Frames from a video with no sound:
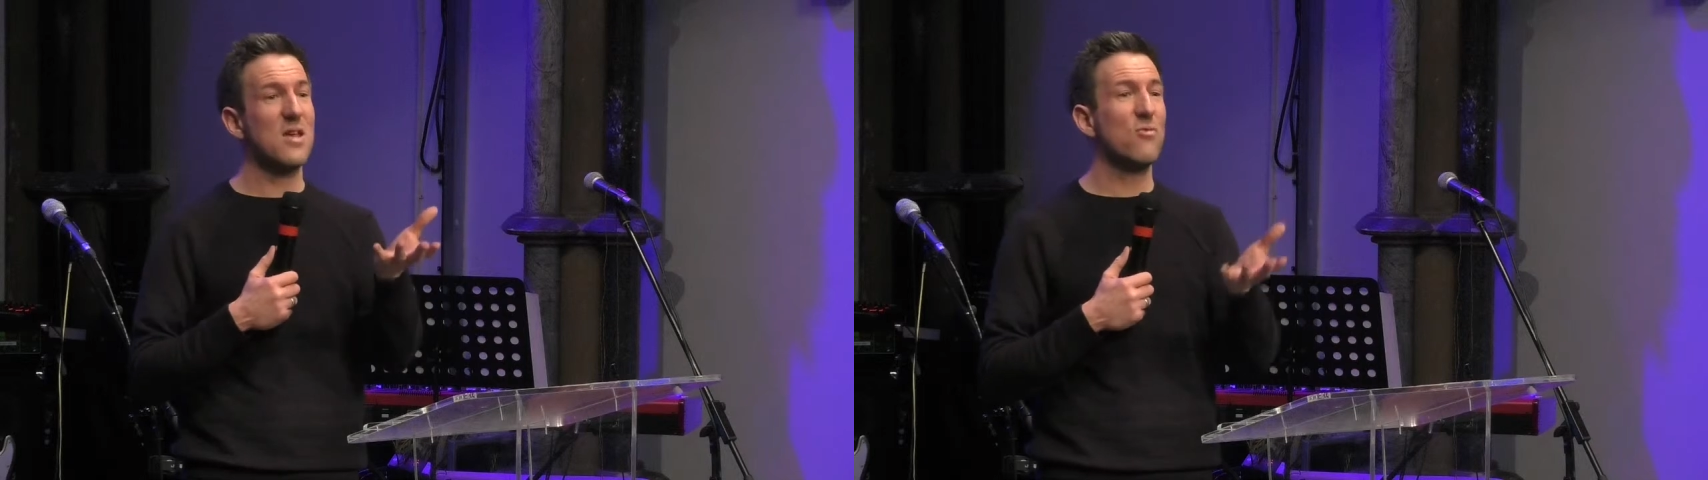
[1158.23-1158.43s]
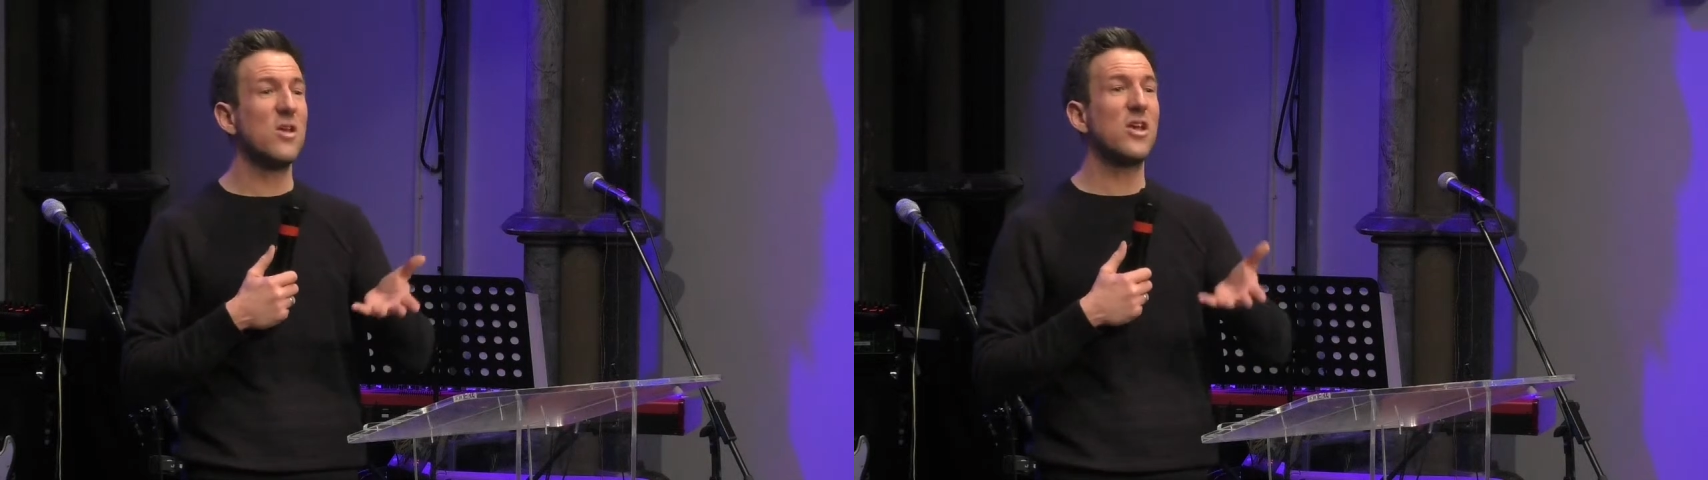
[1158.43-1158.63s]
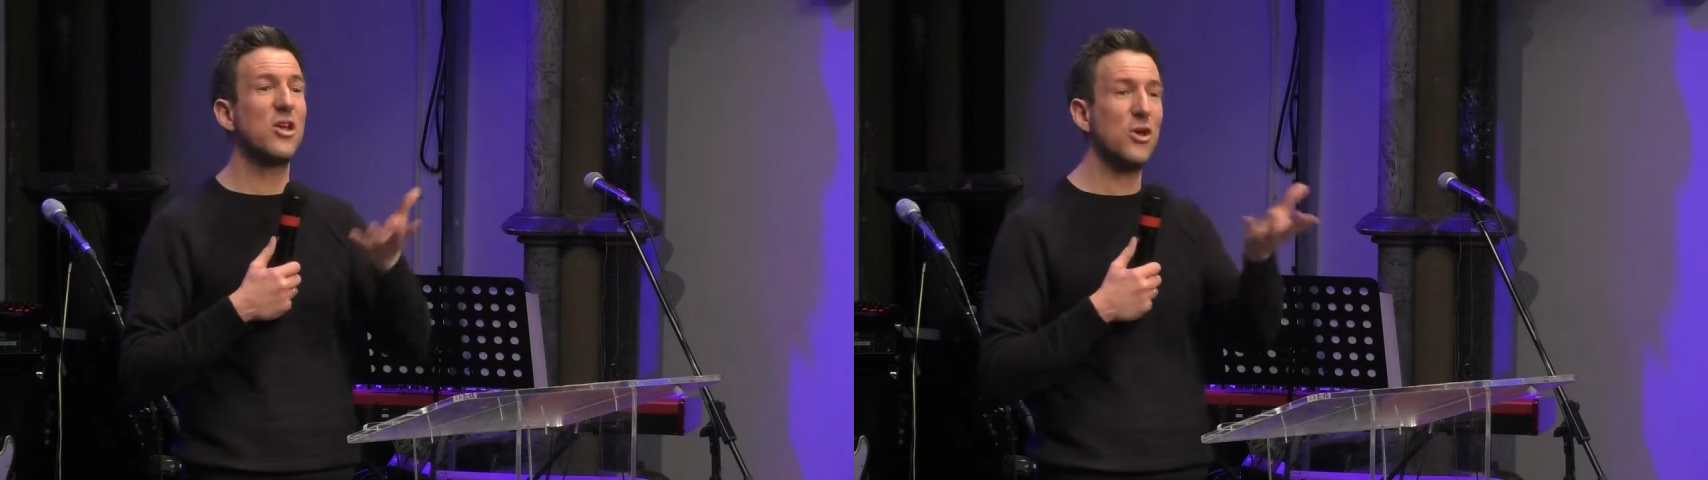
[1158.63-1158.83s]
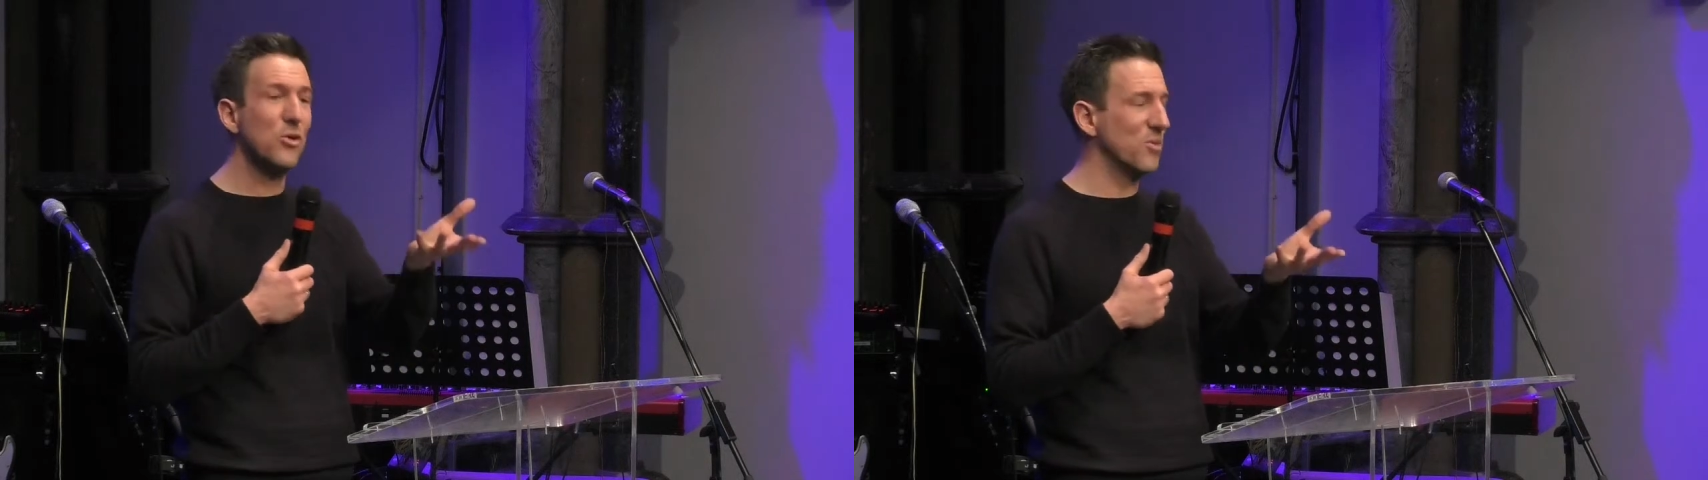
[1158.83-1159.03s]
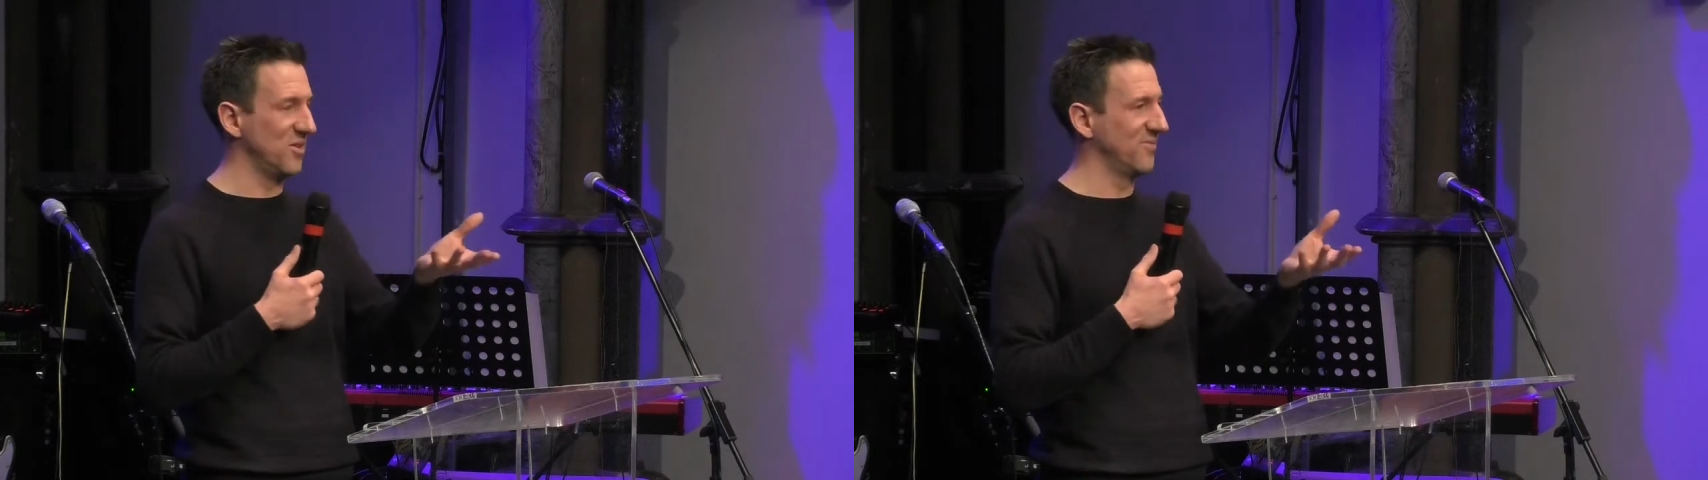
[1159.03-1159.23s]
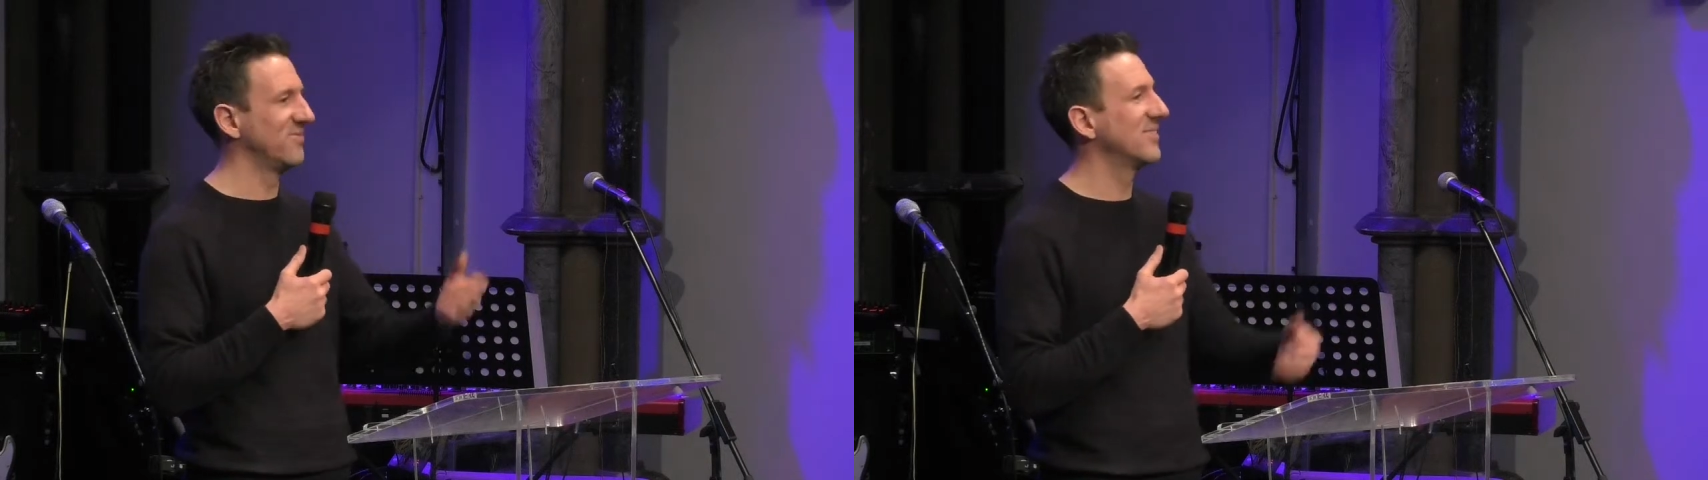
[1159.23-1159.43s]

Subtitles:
every human